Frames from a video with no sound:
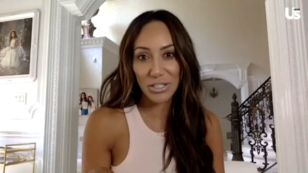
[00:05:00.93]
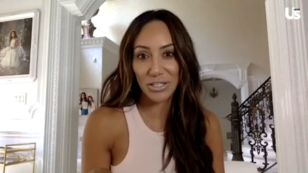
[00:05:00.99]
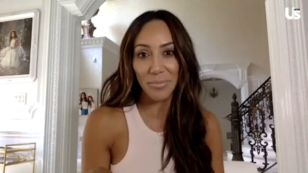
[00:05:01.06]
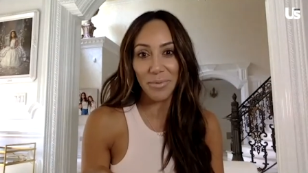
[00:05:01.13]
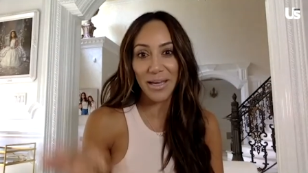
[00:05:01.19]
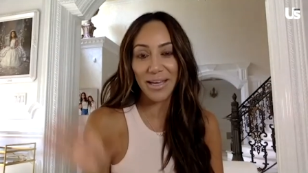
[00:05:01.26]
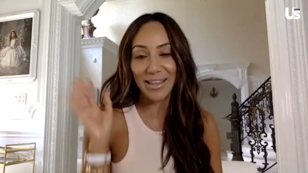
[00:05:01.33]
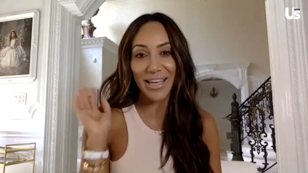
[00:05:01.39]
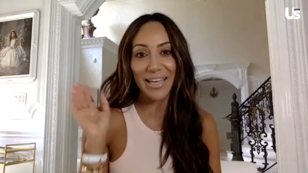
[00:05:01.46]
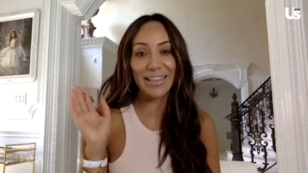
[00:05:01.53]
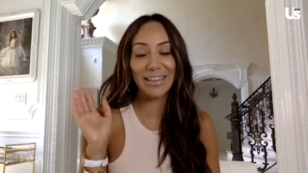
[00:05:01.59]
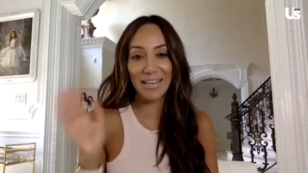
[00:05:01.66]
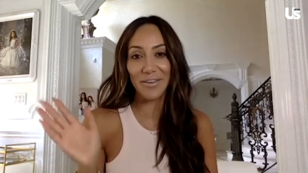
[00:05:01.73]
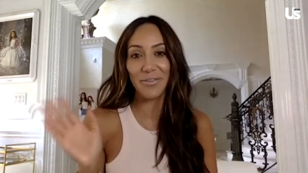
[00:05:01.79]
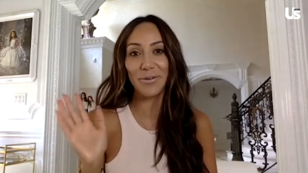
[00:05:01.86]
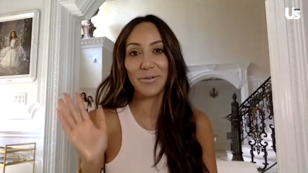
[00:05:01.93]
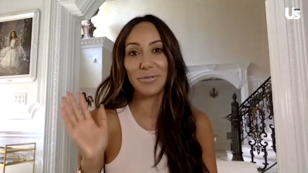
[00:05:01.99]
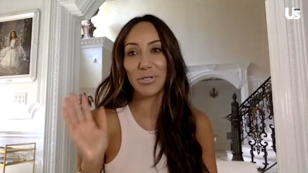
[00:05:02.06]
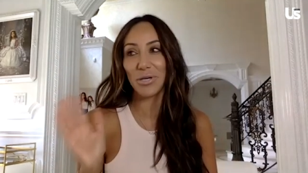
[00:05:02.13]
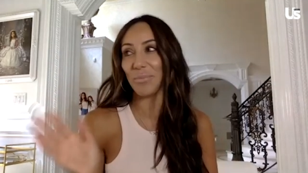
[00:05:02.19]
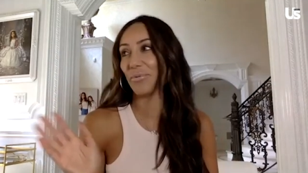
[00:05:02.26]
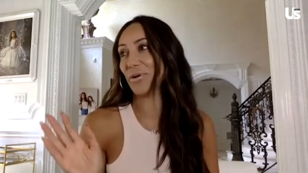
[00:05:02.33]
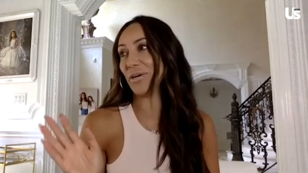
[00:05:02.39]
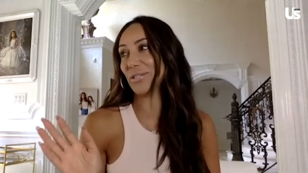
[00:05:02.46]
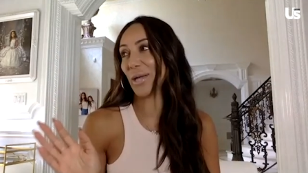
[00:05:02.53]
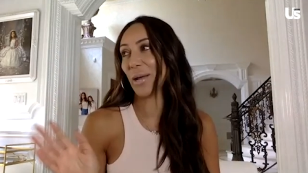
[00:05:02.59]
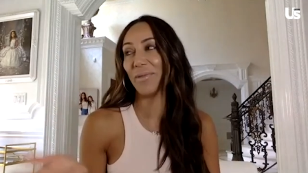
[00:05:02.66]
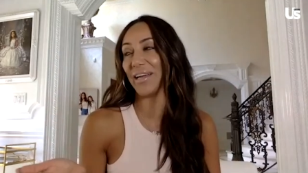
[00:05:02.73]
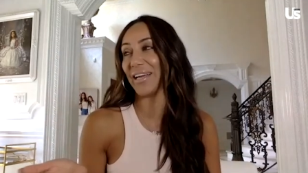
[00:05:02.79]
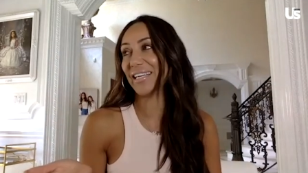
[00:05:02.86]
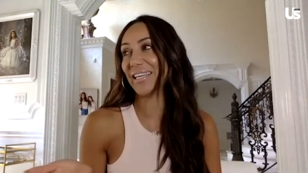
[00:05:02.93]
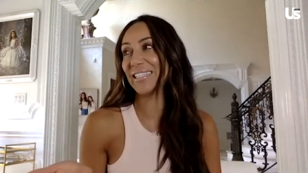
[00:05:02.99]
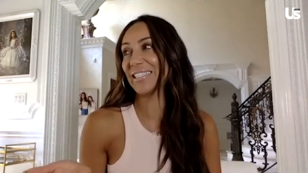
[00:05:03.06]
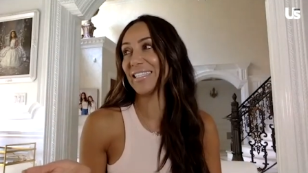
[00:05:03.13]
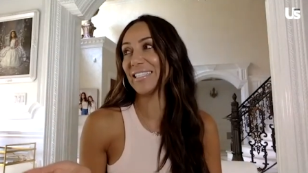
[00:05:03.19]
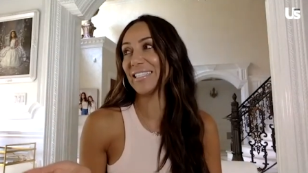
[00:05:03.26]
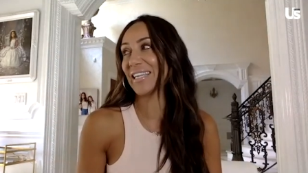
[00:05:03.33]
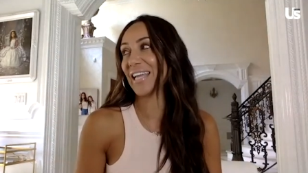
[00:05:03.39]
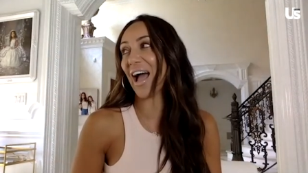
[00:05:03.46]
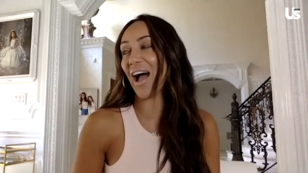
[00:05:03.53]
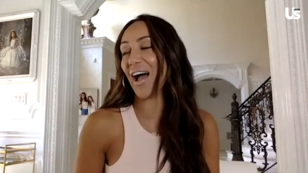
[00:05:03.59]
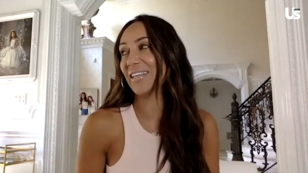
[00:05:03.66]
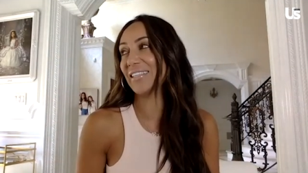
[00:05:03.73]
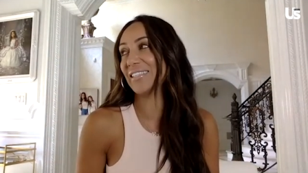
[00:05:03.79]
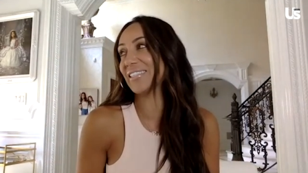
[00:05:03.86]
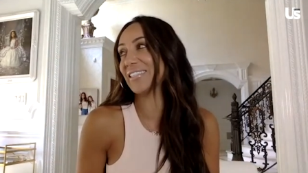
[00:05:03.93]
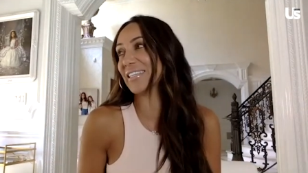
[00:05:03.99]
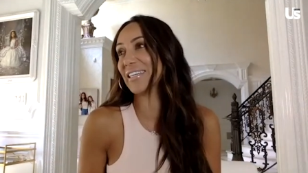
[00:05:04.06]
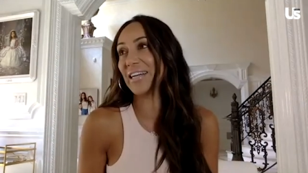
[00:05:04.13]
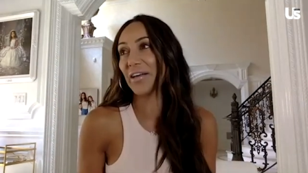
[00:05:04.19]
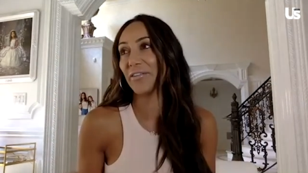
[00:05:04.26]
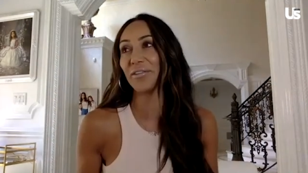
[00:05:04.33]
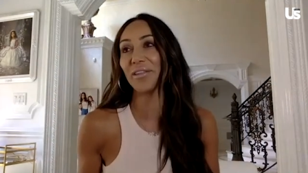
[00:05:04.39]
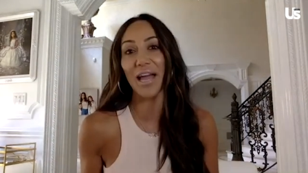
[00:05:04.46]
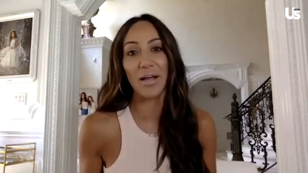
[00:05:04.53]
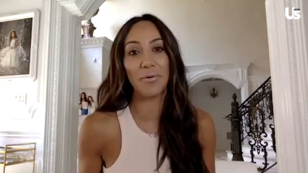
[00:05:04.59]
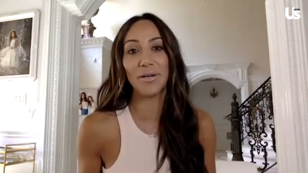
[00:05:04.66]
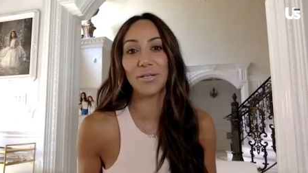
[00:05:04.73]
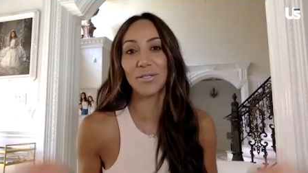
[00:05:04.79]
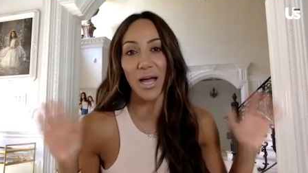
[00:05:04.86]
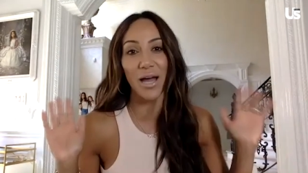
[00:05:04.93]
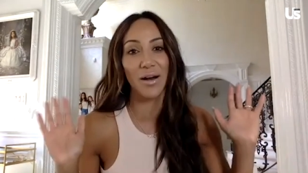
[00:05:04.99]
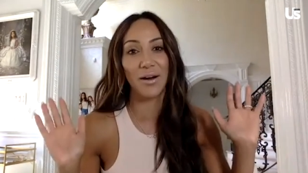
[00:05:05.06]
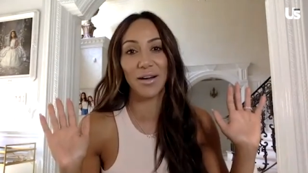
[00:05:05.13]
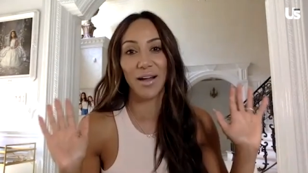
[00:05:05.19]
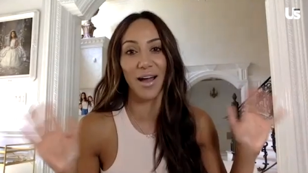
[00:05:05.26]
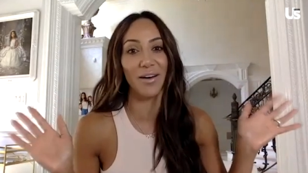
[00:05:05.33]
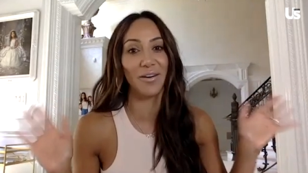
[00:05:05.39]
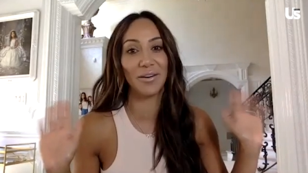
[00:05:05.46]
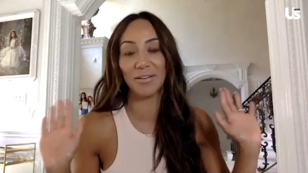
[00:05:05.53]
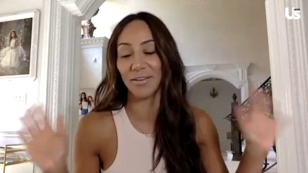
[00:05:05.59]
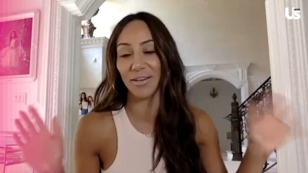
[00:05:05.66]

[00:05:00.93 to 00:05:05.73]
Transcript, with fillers: to me, like literal gibberish. I'm like, is this in another language? I don't even